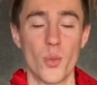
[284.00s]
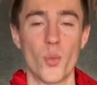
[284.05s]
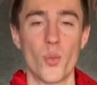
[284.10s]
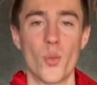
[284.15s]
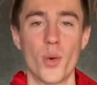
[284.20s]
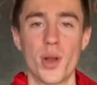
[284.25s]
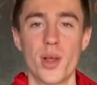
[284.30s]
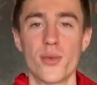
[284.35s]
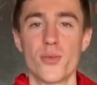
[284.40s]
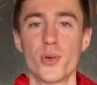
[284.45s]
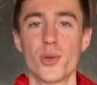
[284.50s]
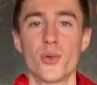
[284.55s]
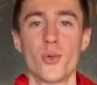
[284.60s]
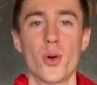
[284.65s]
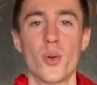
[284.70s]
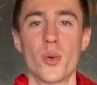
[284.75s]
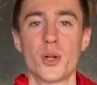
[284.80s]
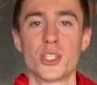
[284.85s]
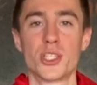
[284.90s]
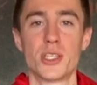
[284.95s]
Whatever you
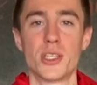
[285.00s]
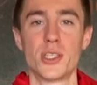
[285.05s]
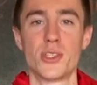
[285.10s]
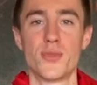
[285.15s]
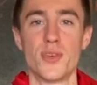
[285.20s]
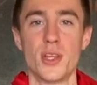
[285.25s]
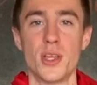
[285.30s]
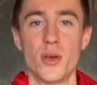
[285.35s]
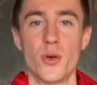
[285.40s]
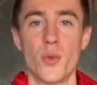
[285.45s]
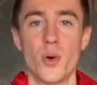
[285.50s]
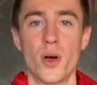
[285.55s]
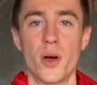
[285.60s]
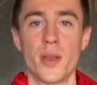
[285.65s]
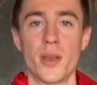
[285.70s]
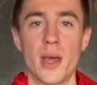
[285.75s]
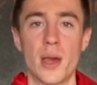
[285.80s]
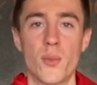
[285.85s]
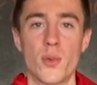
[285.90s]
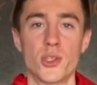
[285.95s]
are watching this video
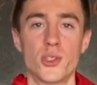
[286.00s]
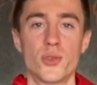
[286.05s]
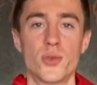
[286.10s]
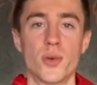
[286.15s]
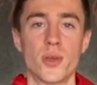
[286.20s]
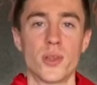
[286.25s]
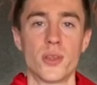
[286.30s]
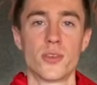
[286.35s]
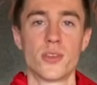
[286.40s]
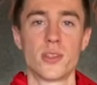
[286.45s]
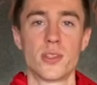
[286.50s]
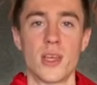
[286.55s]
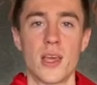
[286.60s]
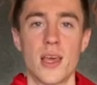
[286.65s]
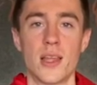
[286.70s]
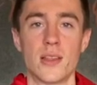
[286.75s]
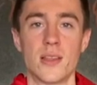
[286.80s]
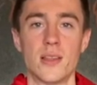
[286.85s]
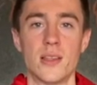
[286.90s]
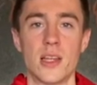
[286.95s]
on, I want you to
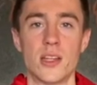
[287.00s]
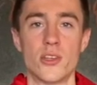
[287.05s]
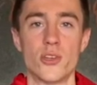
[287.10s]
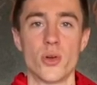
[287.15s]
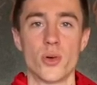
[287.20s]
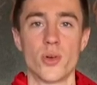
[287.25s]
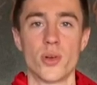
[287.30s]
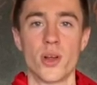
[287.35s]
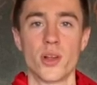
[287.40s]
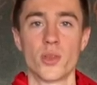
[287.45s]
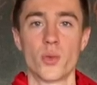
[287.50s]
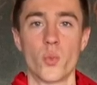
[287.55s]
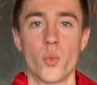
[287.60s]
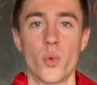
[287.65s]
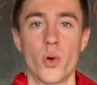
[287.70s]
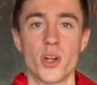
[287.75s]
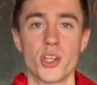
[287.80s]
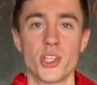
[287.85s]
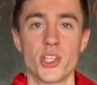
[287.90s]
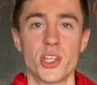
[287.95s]
understand that you're not
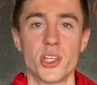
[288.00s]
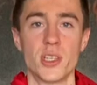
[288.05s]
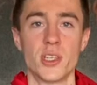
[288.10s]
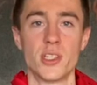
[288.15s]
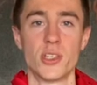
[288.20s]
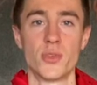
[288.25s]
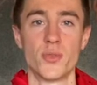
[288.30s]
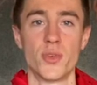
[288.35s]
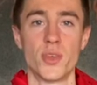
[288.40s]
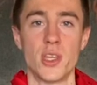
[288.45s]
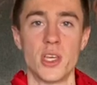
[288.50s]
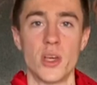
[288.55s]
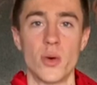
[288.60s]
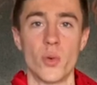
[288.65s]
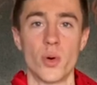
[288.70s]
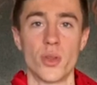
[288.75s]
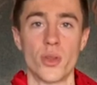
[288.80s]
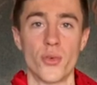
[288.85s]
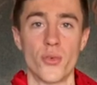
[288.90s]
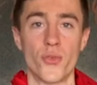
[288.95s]
watching this video
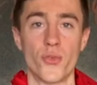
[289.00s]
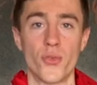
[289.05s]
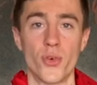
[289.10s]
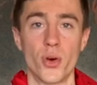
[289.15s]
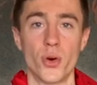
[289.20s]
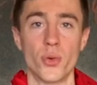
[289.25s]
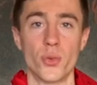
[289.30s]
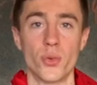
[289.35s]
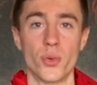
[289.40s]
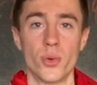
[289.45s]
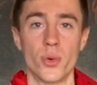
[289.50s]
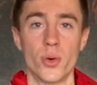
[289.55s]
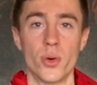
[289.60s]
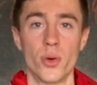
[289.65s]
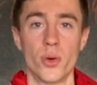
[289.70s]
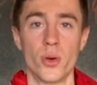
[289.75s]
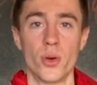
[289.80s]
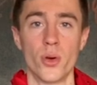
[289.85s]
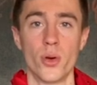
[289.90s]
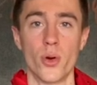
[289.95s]
on a phone
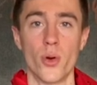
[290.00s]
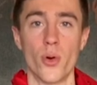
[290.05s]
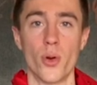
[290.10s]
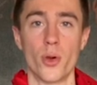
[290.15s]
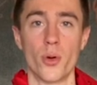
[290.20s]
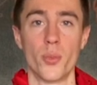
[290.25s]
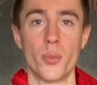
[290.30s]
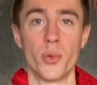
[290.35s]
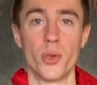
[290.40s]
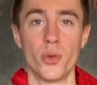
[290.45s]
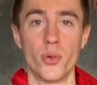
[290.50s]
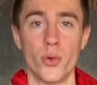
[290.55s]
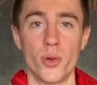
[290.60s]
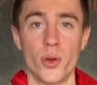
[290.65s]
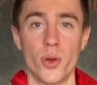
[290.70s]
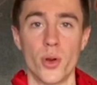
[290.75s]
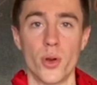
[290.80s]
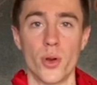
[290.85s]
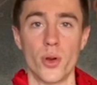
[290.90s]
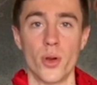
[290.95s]
or a
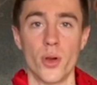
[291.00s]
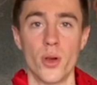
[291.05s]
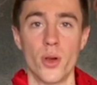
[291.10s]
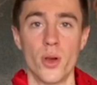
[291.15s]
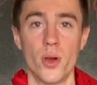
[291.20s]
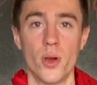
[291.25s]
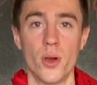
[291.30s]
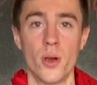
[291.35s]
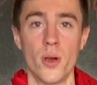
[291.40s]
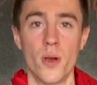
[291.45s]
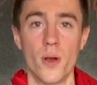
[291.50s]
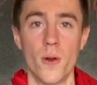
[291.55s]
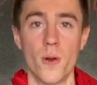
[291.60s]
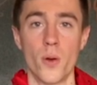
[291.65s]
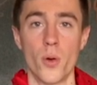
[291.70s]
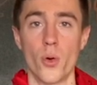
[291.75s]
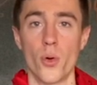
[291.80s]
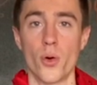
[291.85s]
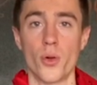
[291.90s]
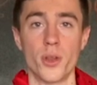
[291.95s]
computer
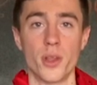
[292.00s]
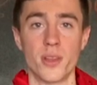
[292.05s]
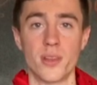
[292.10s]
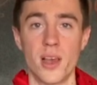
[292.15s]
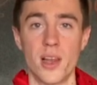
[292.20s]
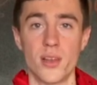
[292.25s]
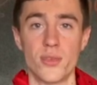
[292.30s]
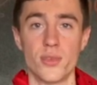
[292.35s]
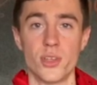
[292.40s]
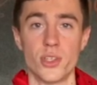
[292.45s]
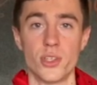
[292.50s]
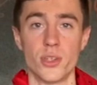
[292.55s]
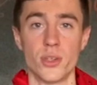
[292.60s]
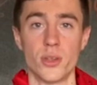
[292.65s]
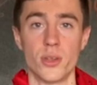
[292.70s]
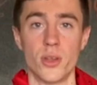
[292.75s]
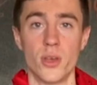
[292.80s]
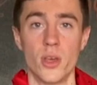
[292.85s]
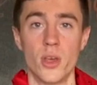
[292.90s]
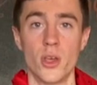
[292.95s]
or on a
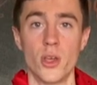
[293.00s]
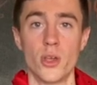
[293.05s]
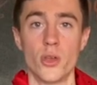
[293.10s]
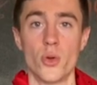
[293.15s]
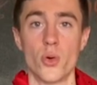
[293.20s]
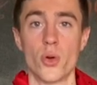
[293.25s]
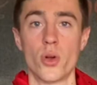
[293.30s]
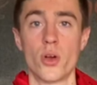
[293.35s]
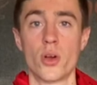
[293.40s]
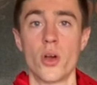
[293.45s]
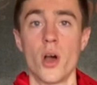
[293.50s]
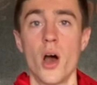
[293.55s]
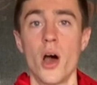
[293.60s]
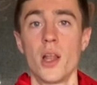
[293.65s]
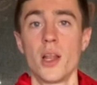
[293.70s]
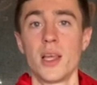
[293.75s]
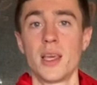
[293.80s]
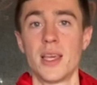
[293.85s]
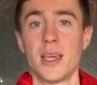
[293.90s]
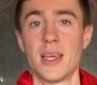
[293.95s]
television. You're
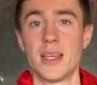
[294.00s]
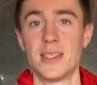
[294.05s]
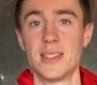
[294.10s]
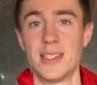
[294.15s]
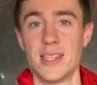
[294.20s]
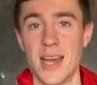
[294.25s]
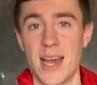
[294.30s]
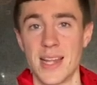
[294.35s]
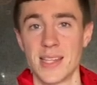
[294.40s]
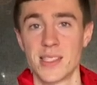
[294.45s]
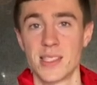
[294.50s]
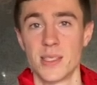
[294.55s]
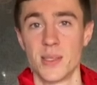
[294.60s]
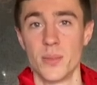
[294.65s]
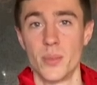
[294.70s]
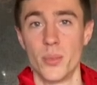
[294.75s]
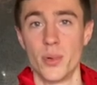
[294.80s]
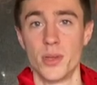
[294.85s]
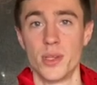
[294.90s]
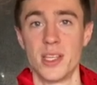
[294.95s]
calling it that,
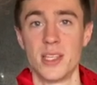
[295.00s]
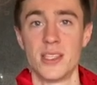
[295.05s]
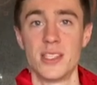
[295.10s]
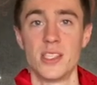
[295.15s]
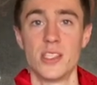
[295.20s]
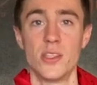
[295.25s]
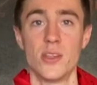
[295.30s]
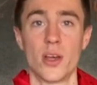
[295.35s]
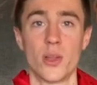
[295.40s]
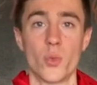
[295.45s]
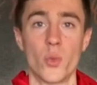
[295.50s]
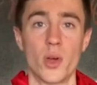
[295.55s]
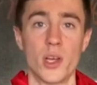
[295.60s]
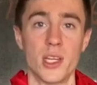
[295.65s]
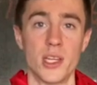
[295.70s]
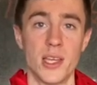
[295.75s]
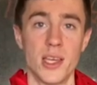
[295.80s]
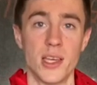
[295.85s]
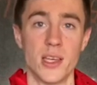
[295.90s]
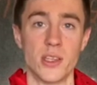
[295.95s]
but it is not what
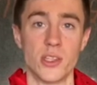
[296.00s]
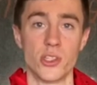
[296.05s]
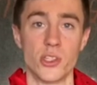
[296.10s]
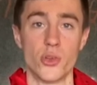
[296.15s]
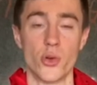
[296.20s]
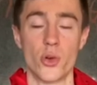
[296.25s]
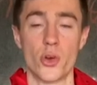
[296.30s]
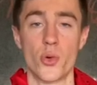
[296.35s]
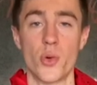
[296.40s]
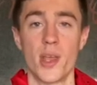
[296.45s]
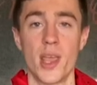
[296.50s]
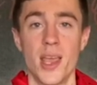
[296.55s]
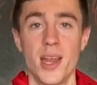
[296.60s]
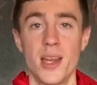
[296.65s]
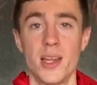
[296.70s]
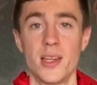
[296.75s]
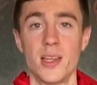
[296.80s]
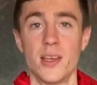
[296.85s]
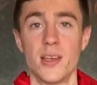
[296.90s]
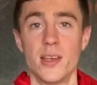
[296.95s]
it is. You're
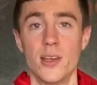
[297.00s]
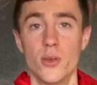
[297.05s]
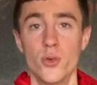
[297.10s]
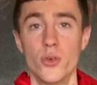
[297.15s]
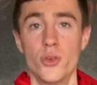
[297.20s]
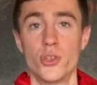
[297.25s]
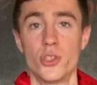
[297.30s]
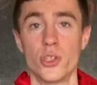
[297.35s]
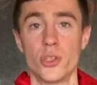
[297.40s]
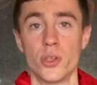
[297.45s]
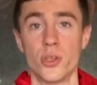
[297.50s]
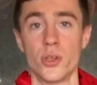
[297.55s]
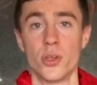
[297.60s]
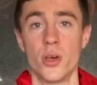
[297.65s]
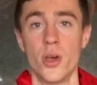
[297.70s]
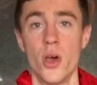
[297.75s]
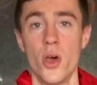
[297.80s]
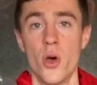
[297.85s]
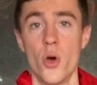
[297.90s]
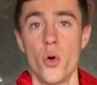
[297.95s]
creating the illusion
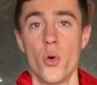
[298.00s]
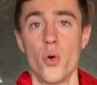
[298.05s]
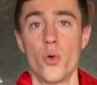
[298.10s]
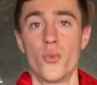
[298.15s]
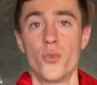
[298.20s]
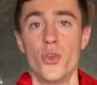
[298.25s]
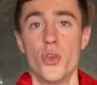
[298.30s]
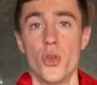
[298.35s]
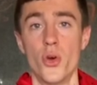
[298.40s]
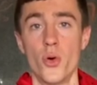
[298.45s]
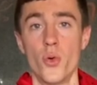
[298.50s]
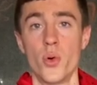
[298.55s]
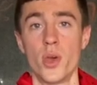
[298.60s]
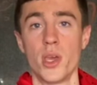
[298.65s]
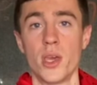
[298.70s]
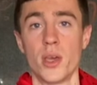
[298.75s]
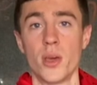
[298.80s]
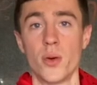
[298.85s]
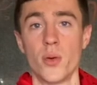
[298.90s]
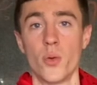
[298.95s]
of
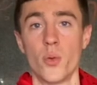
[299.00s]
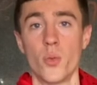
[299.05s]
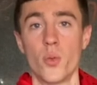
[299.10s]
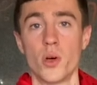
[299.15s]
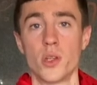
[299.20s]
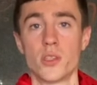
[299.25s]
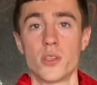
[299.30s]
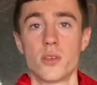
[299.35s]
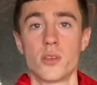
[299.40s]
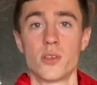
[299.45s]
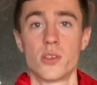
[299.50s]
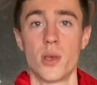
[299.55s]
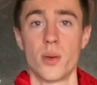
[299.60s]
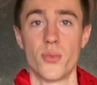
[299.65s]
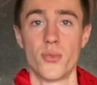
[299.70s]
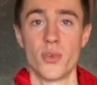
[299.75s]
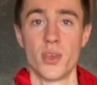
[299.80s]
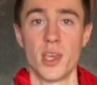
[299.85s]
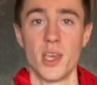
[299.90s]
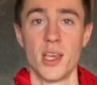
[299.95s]
knowing what
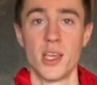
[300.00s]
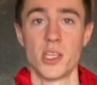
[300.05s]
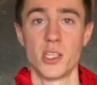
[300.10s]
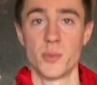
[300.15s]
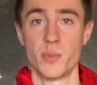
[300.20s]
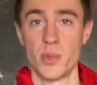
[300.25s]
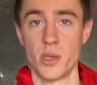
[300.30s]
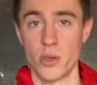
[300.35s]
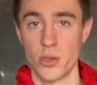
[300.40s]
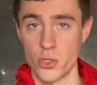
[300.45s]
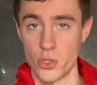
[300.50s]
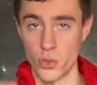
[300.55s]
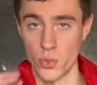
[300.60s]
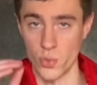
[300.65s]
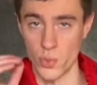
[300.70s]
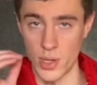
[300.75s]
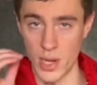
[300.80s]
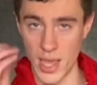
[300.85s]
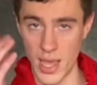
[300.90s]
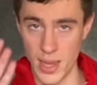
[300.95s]
something is because you
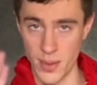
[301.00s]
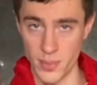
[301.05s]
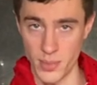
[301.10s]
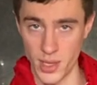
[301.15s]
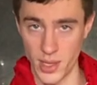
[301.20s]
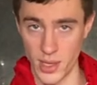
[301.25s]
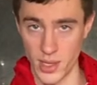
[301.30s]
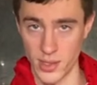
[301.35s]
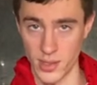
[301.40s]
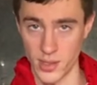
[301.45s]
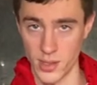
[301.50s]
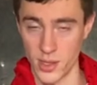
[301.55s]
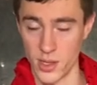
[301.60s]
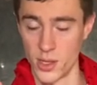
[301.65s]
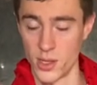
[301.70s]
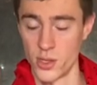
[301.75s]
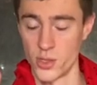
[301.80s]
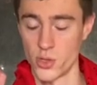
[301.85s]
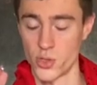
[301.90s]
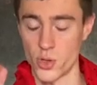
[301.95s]
named it.
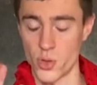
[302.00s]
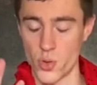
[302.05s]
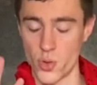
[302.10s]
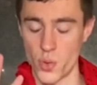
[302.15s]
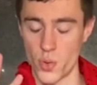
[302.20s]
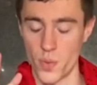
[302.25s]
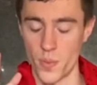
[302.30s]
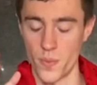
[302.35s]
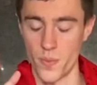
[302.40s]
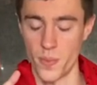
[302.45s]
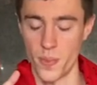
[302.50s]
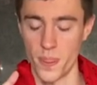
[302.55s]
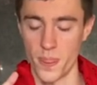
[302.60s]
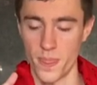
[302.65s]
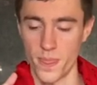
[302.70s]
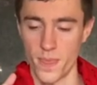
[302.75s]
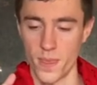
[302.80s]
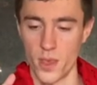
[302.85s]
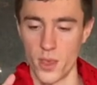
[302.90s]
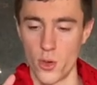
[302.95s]
So
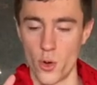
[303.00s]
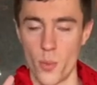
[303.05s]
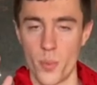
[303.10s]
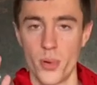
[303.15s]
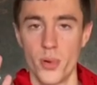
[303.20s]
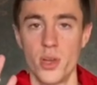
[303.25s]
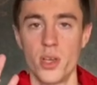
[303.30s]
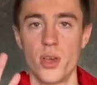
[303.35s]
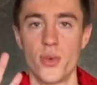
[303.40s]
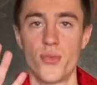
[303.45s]
you're putting a